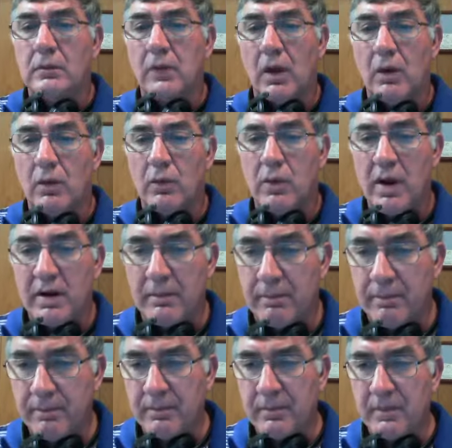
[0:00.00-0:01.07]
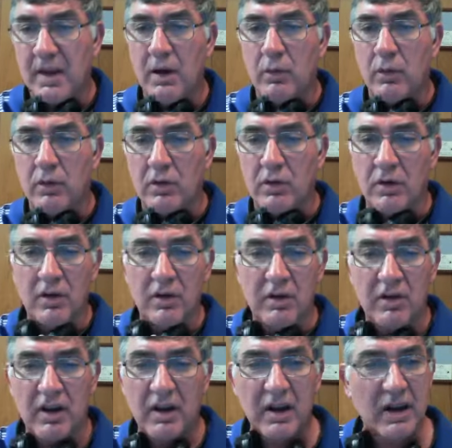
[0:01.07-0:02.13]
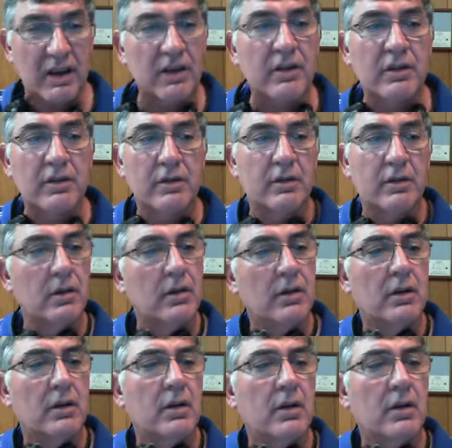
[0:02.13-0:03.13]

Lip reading: All right, now we're going to look at